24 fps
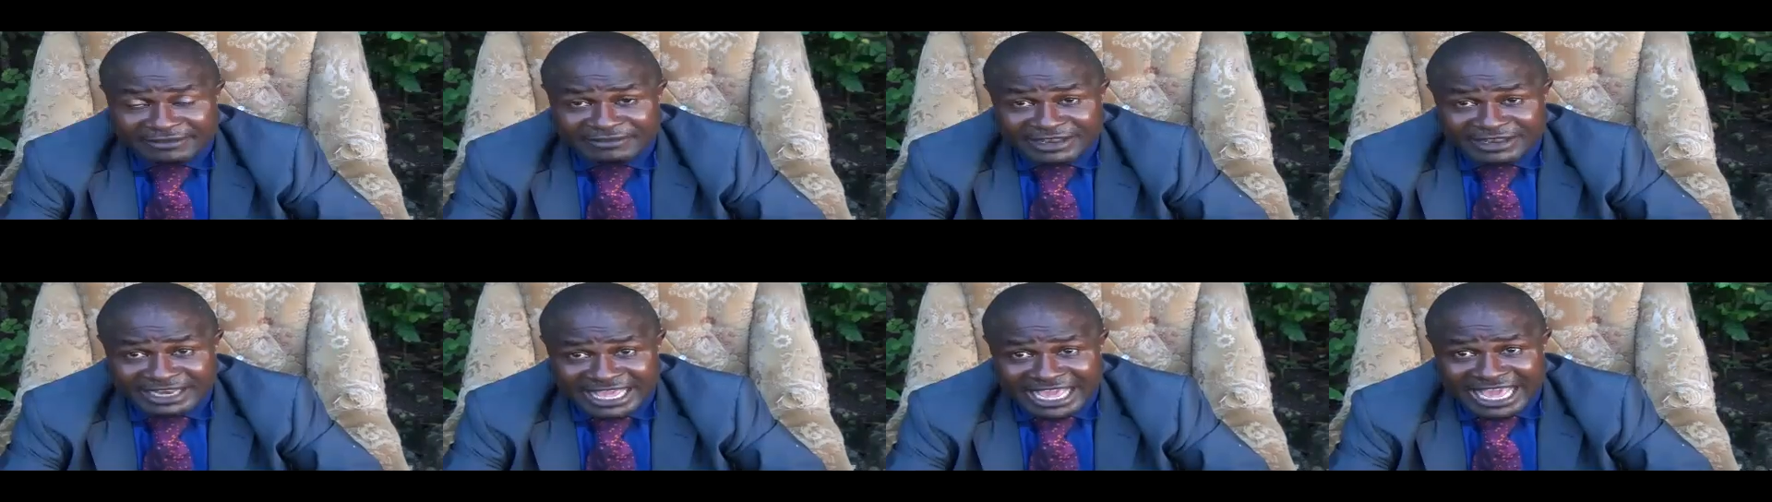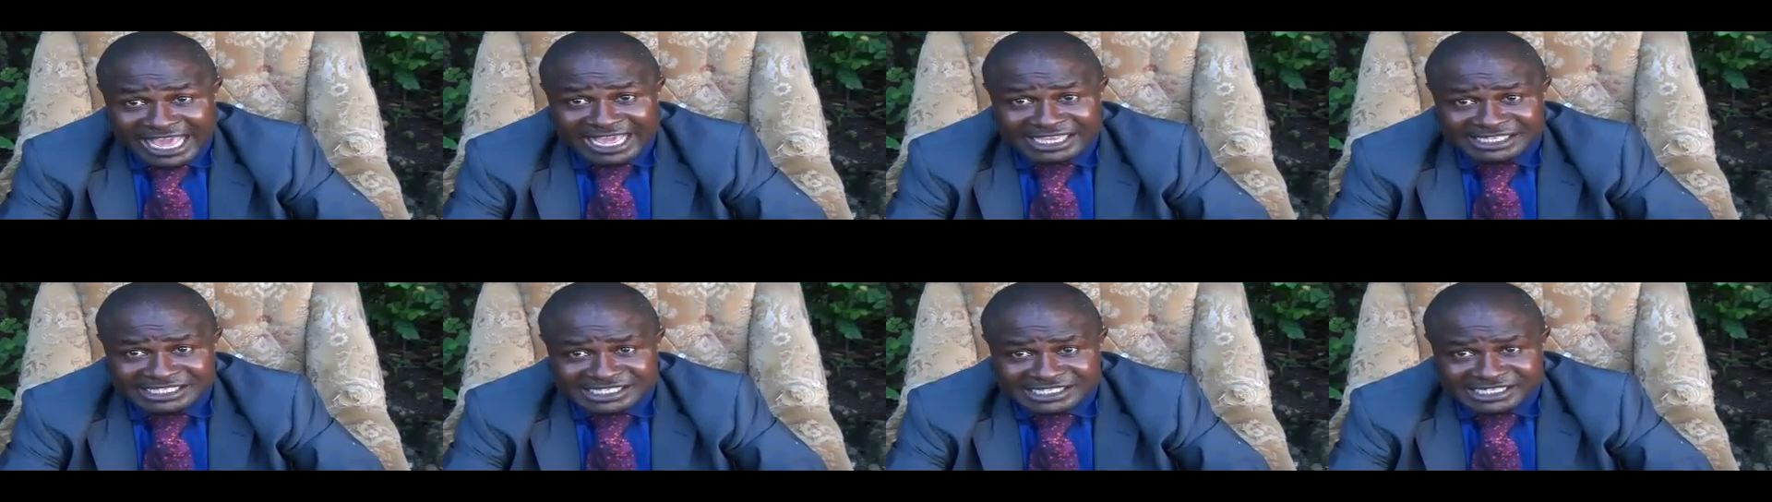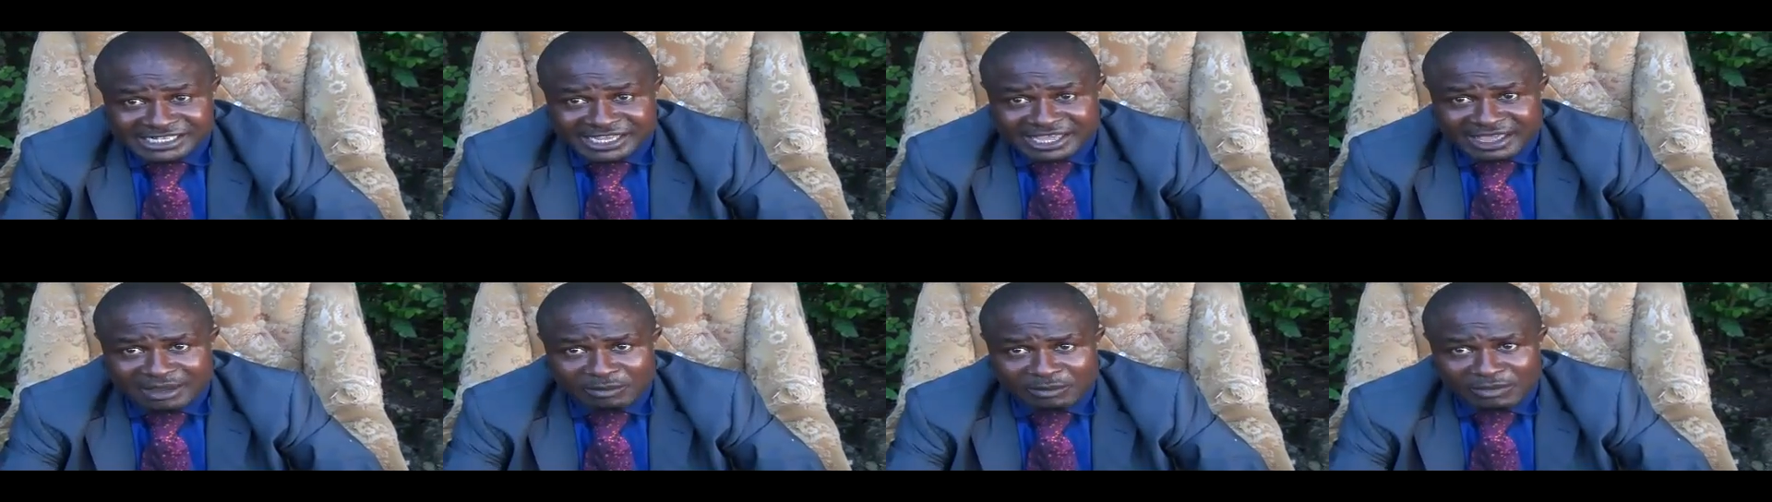even the I
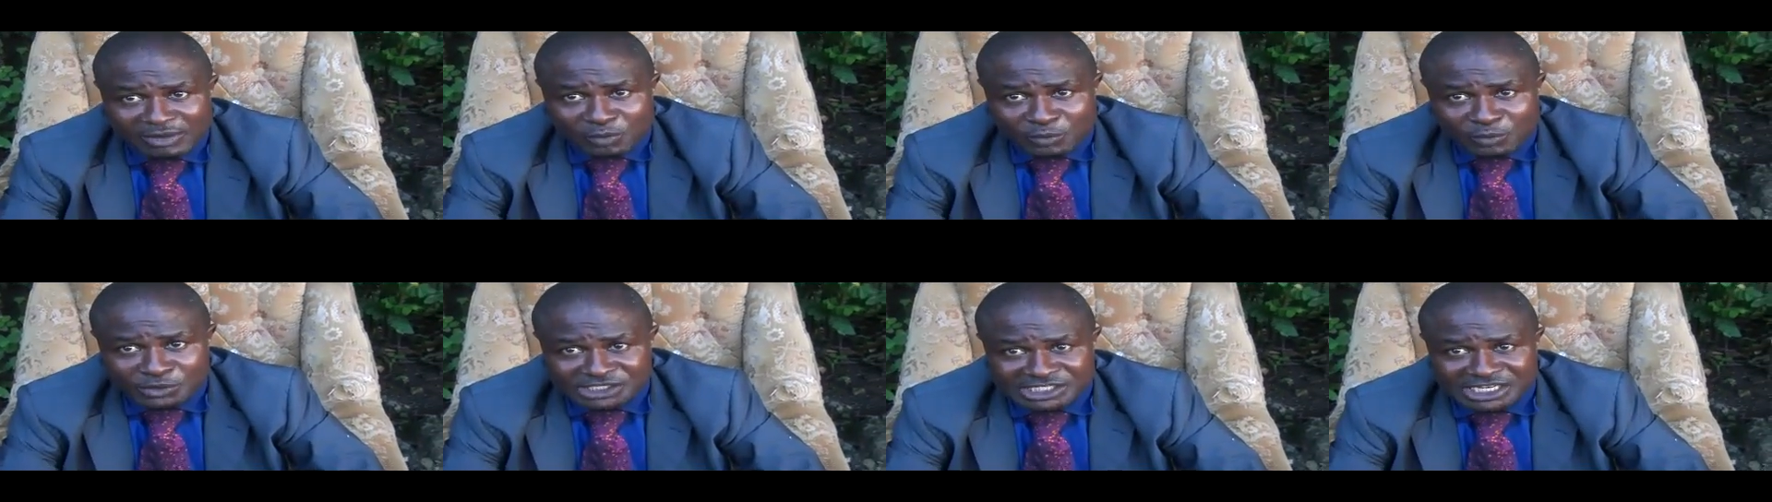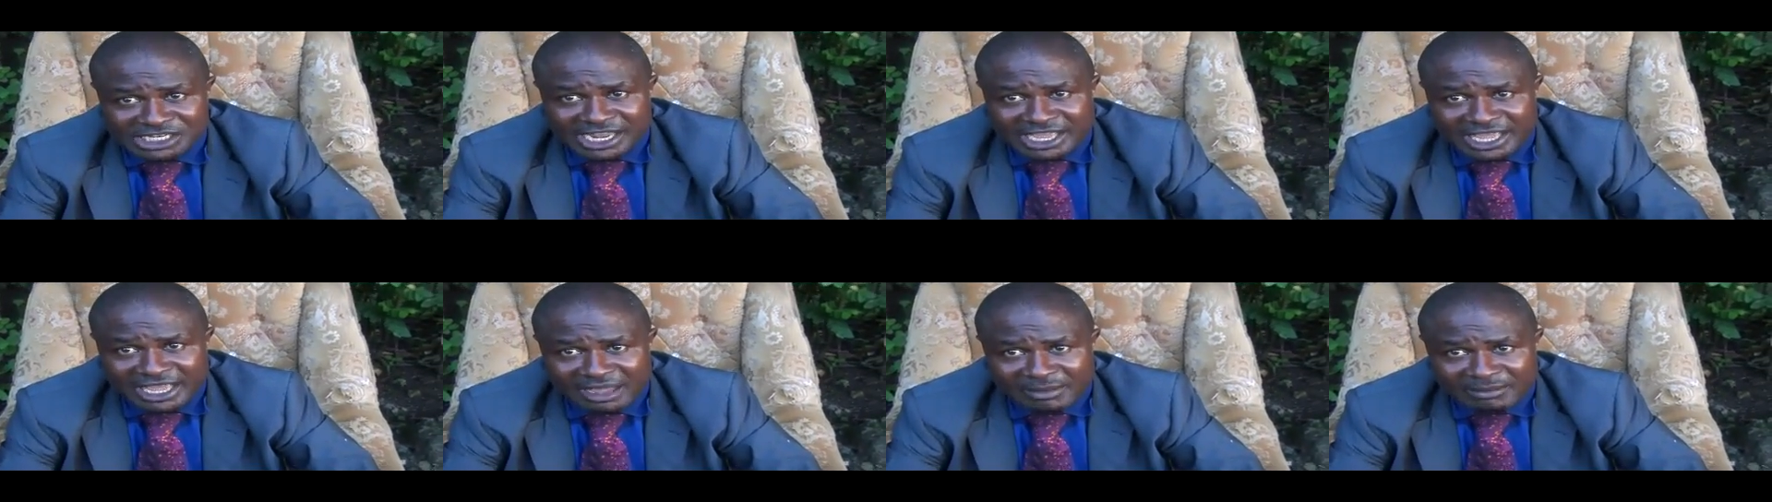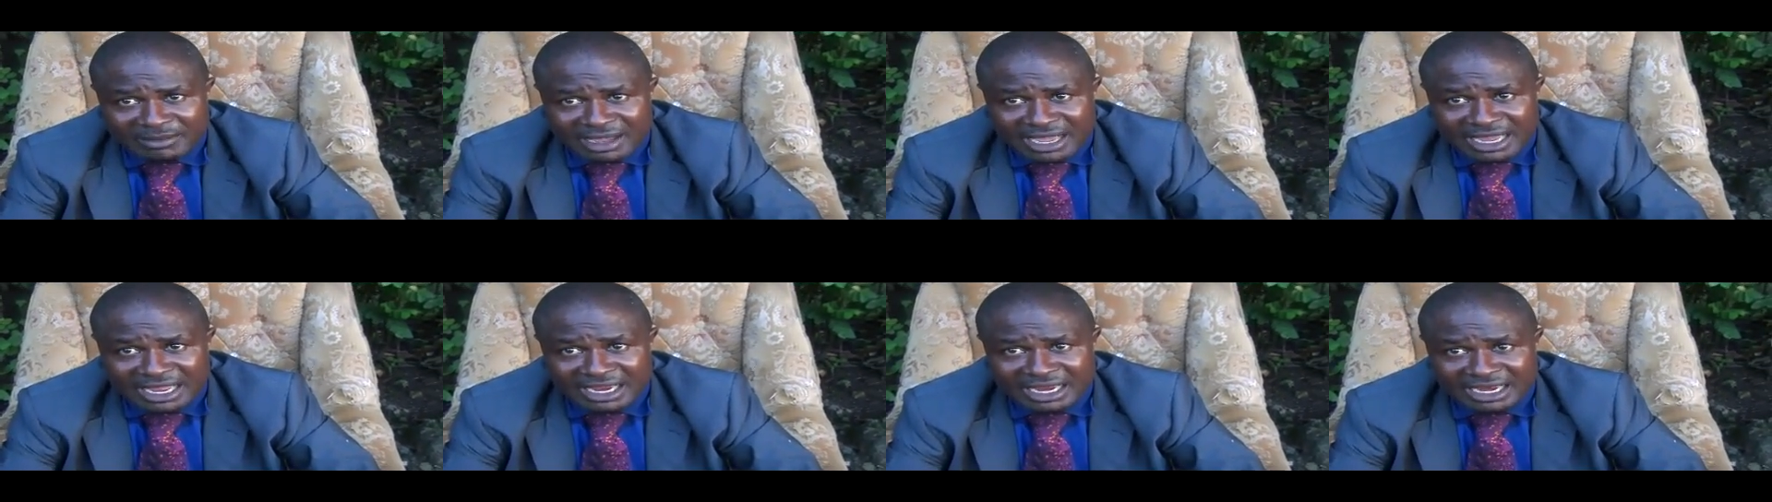C M, in which I am
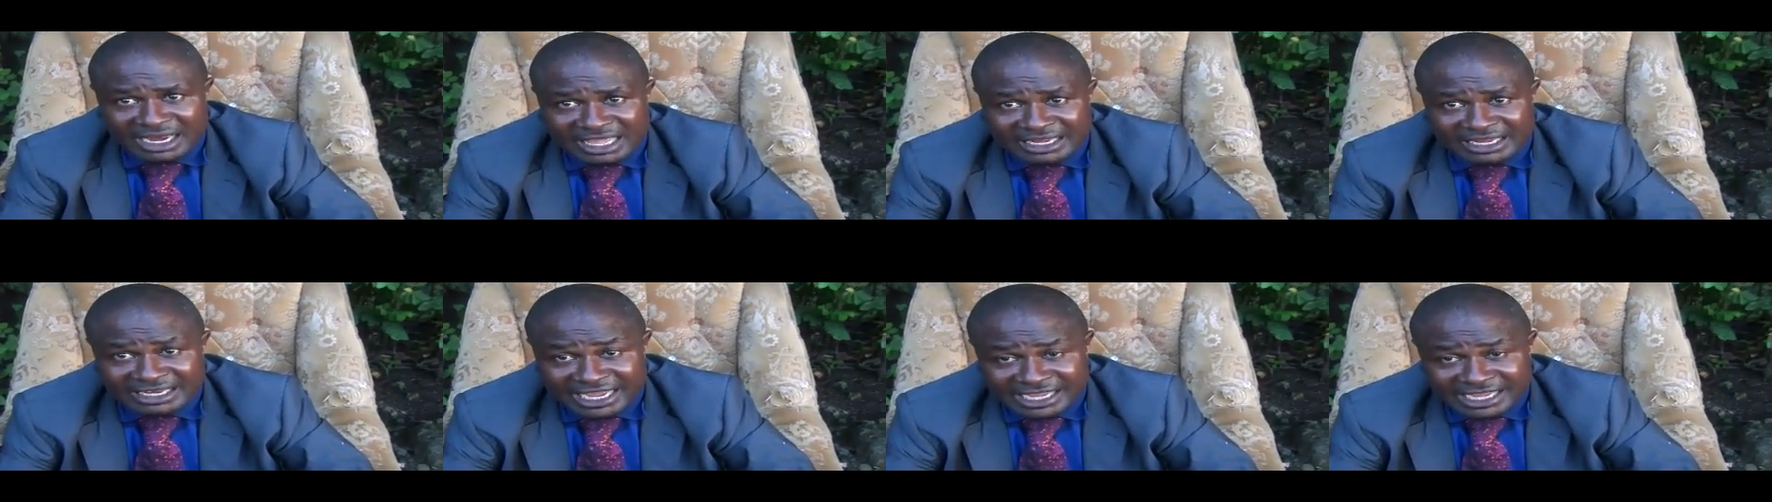an,